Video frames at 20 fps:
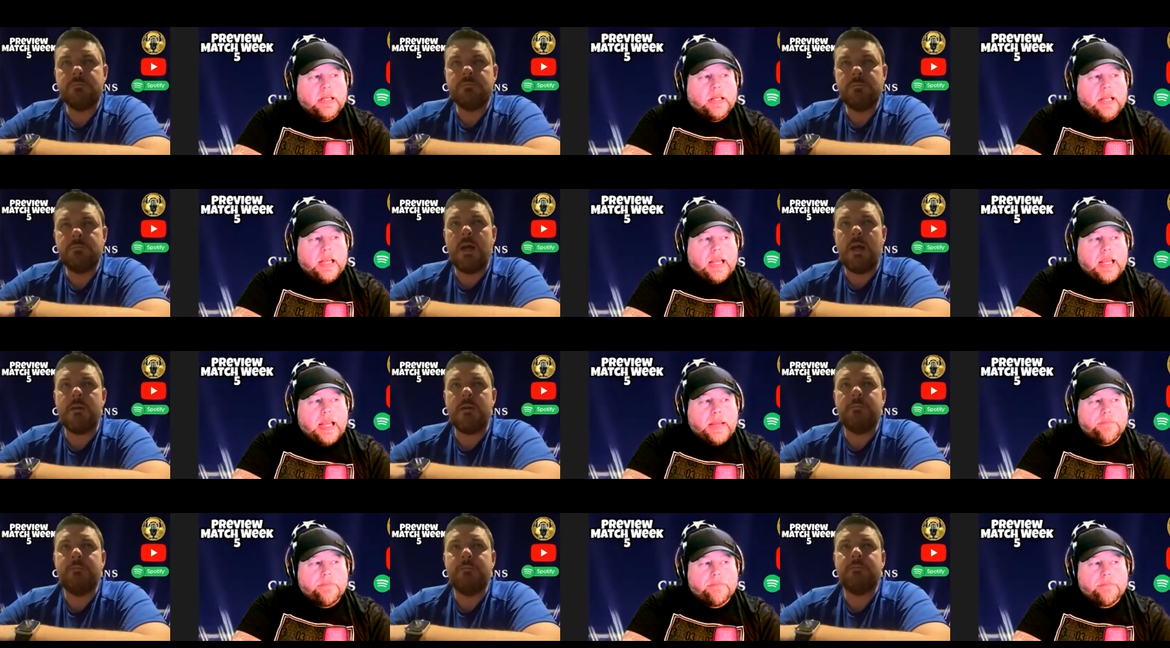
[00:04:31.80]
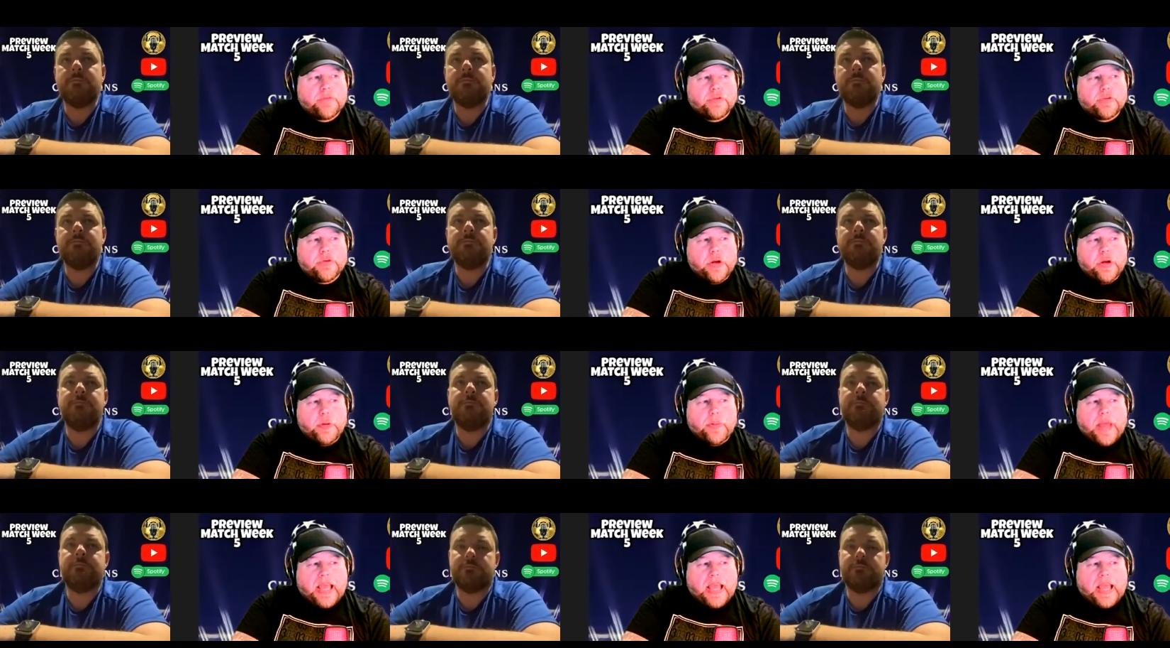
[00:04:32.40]
Speaker 1: Um,
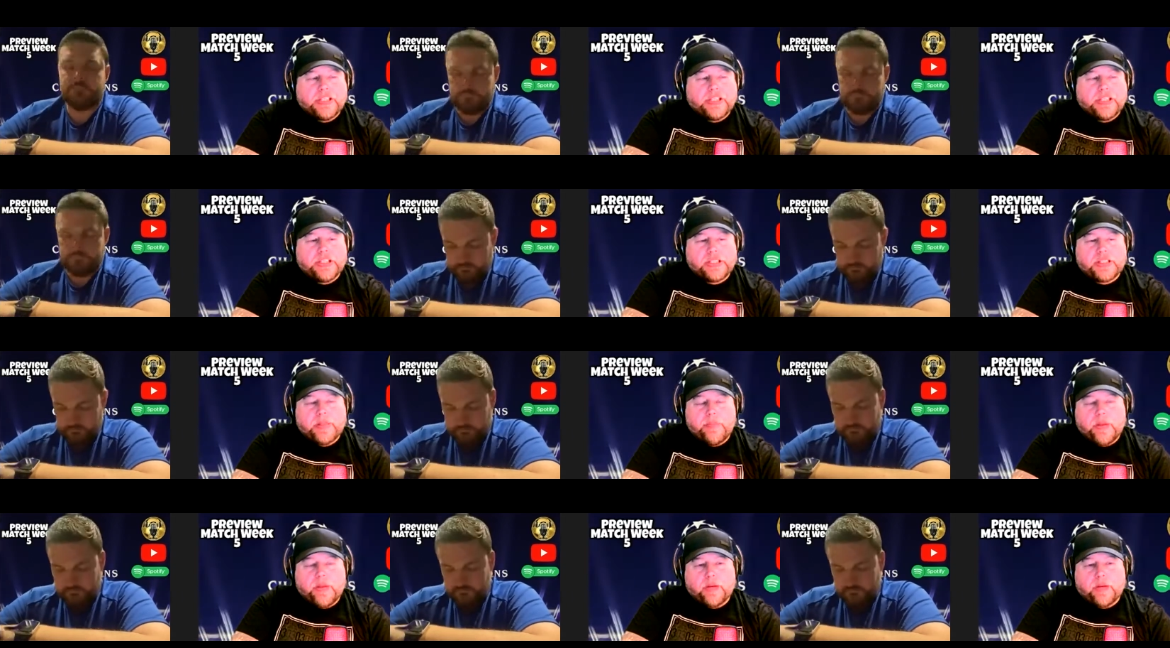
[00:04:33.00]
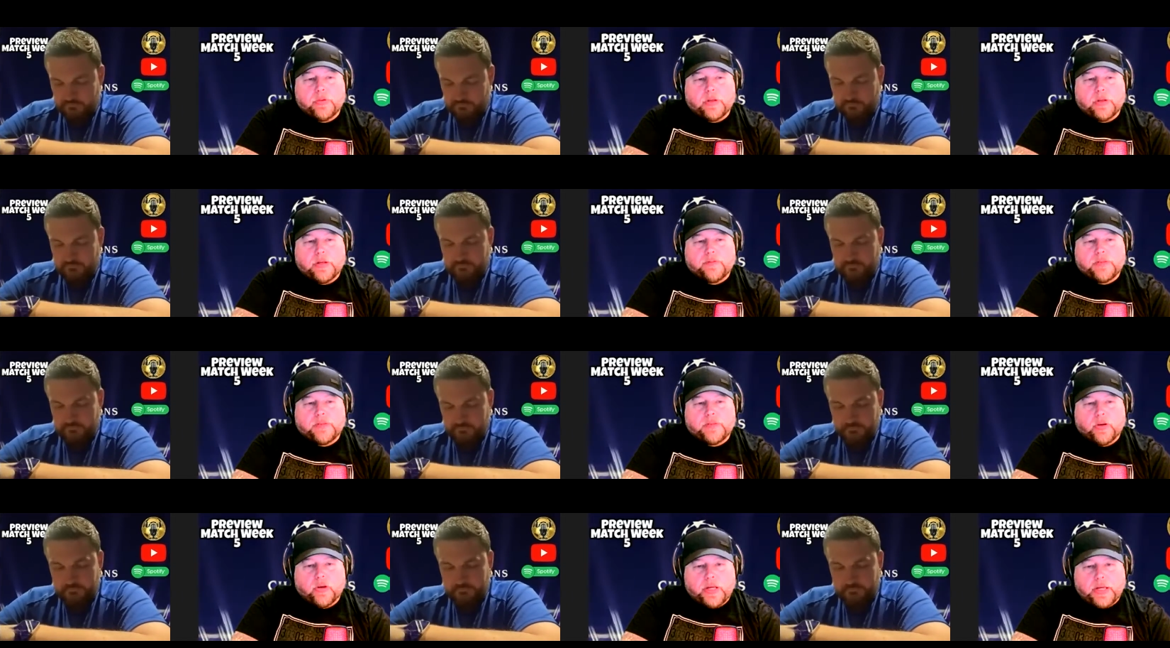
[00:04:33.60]
Group H is the big one
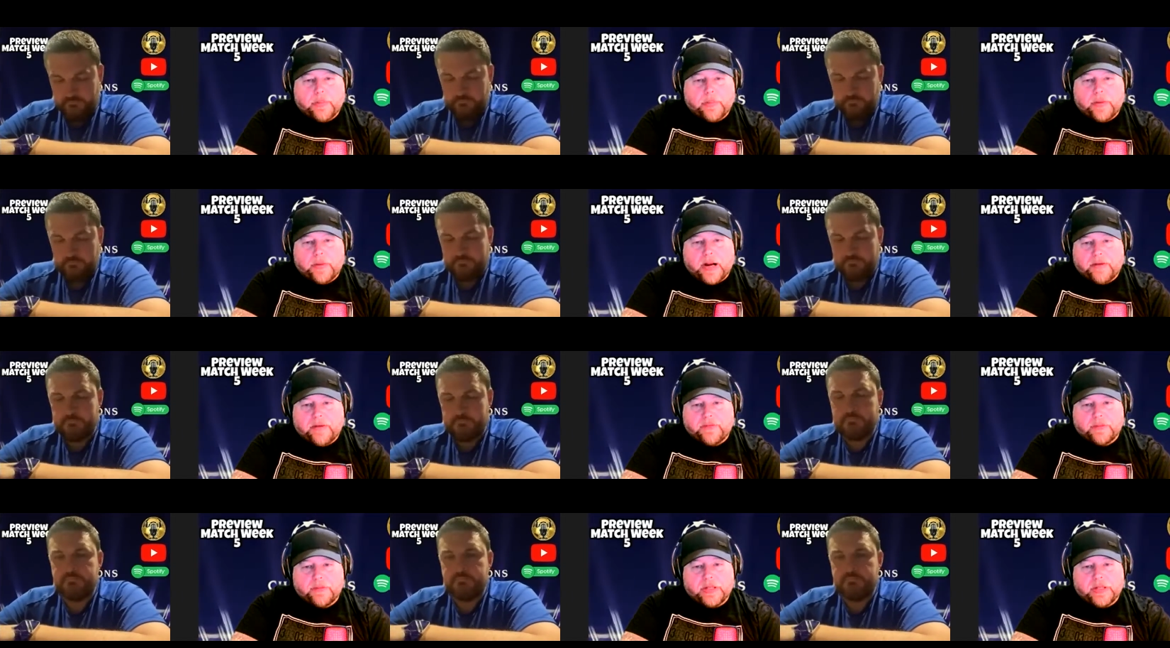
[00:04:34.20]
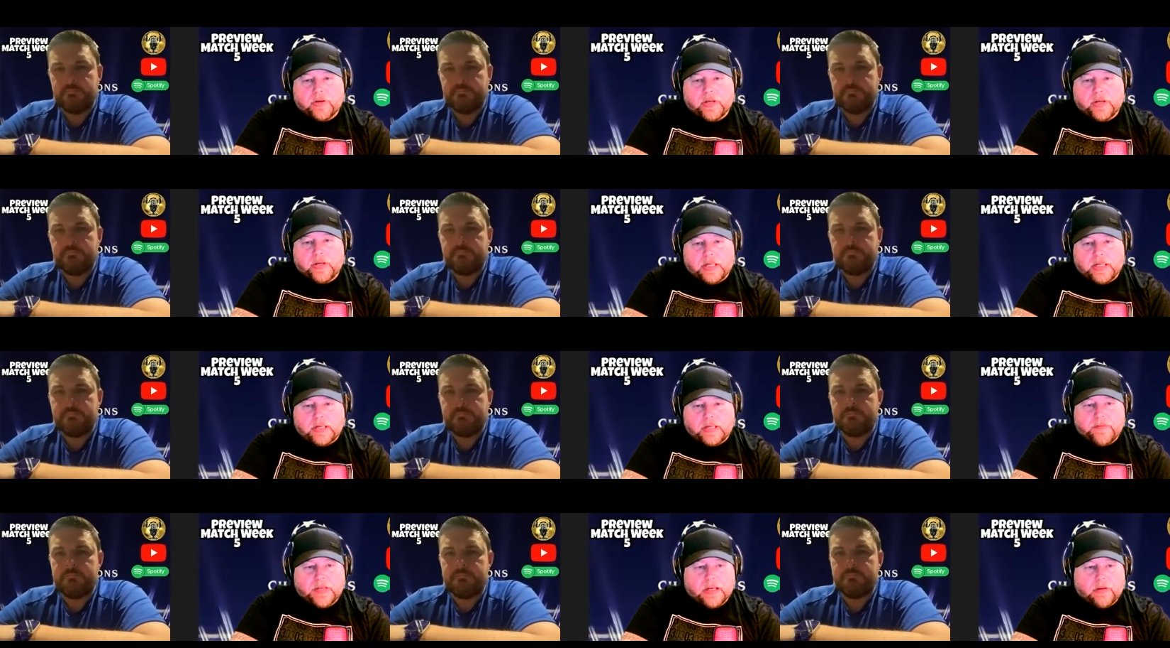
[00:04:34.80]
of the night, apart from
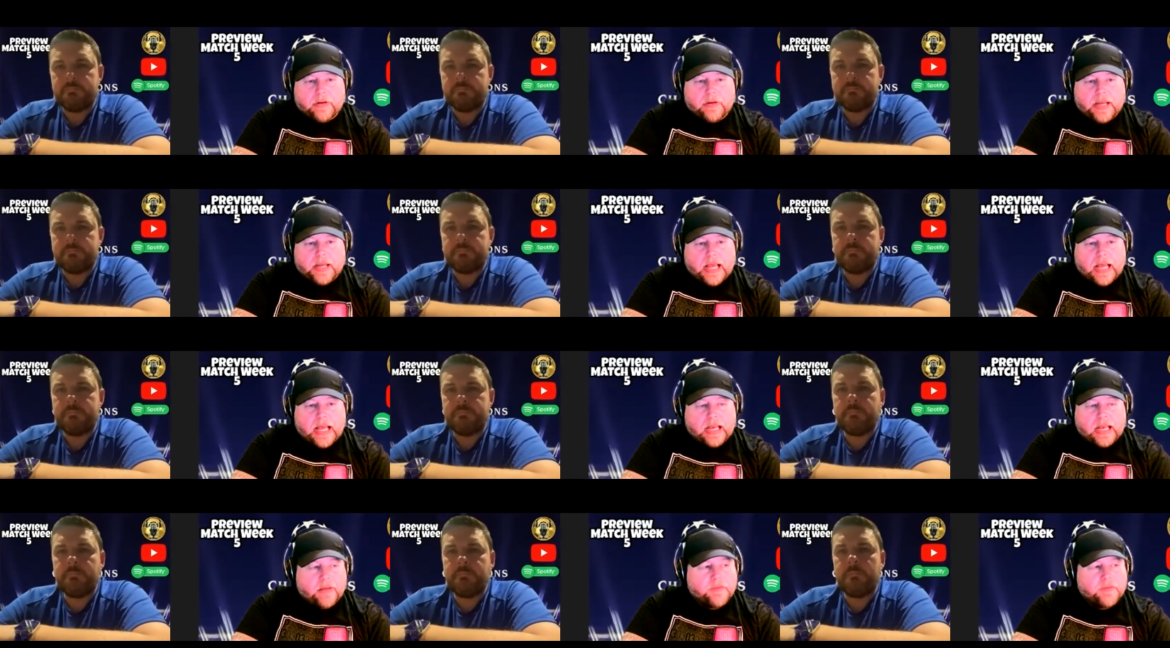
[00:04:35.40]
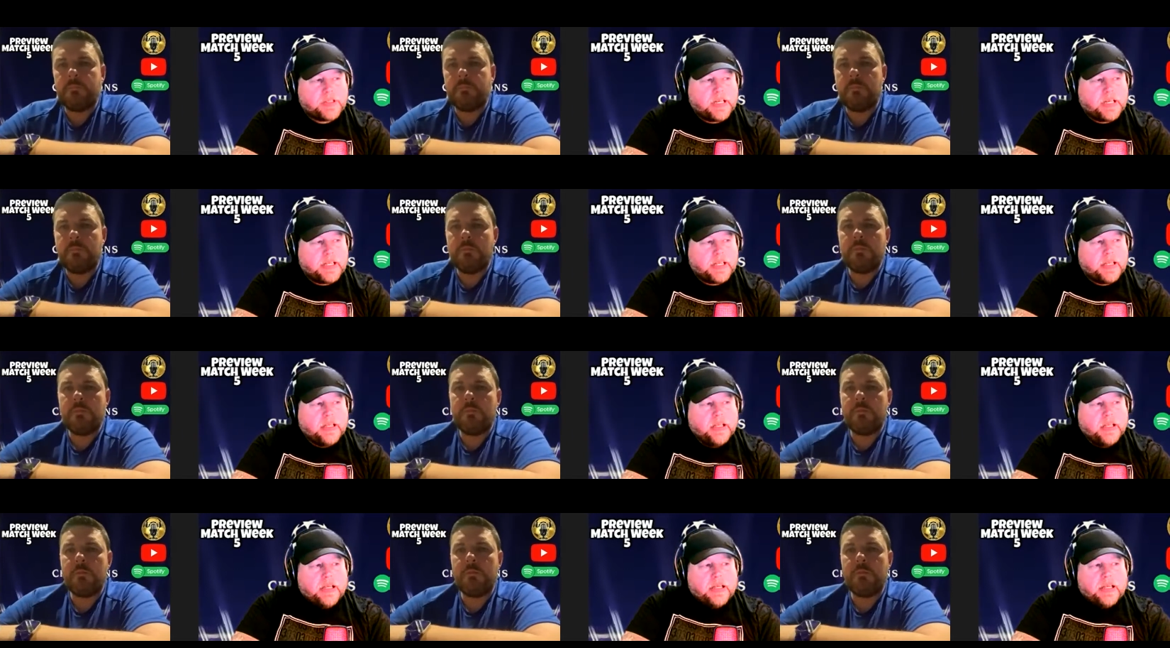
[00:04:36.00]
United and Villarreal, obviously.